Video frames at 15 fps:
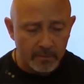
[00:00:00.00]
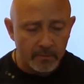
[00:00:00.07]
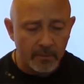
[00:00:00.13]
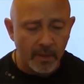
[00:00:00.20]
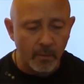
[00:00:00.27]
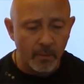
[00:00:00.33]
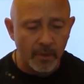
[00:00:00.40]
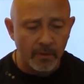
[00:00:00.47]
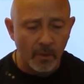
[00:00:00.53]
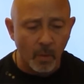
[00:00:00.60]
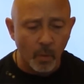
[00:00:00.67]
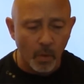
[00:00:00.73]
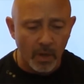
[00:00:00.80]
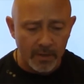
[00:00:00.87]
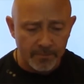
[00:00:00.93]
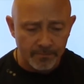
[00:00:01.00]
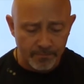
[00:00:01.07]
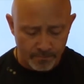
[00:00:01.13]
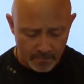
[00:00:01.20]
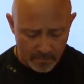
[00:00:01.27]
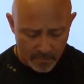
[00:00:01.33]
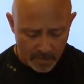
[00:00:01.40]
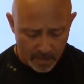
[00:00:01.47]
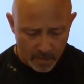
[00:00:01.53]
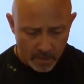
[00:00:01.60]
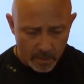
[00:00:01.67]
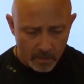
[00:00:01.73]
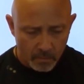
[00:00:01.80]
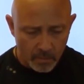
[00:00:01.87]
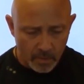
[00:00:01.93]
Right, we're in the 1. I
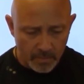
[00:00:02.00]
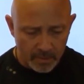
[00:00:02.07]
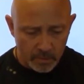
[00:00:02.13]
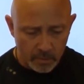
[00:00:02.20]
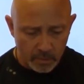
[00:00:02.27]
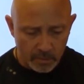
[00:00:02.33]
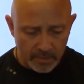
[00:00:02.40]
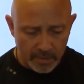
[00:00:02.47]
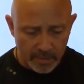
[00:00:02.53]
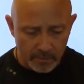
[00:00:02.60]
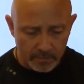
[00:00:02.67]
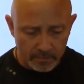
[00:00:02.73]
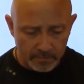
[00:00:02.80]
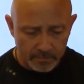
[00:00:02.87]
want to make sure that